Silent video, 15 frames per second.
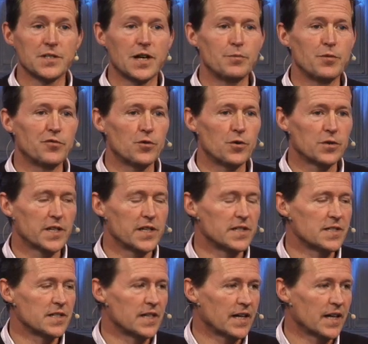time before
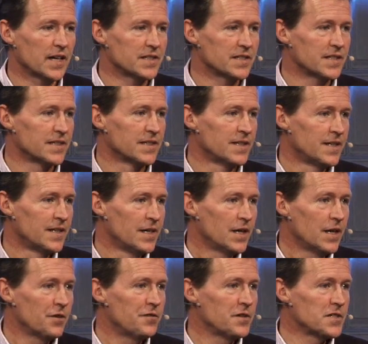kids need collecting.
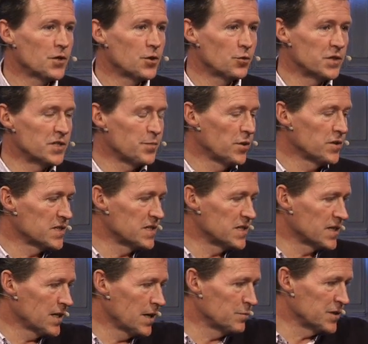A physical response is
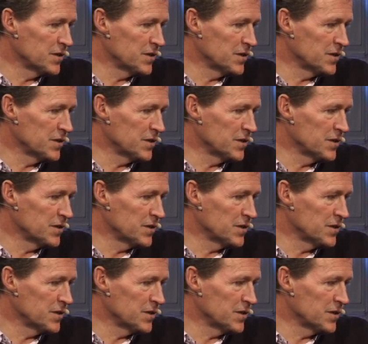to come